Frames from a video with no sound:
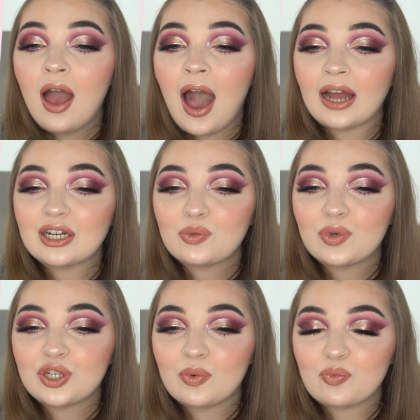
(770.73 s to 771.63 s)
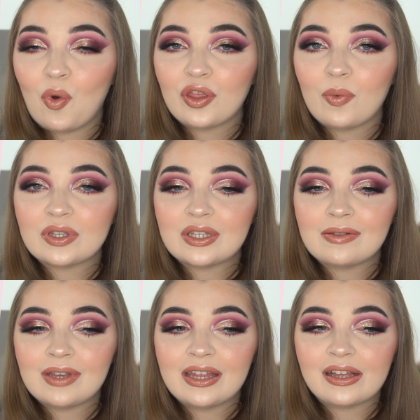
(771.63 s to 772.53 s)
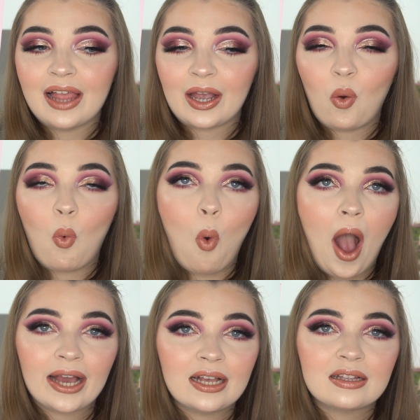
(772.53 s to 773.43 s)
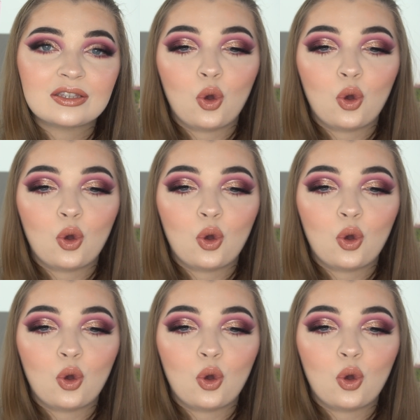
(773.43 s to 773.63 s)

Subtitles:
I just wish there was one that was either like white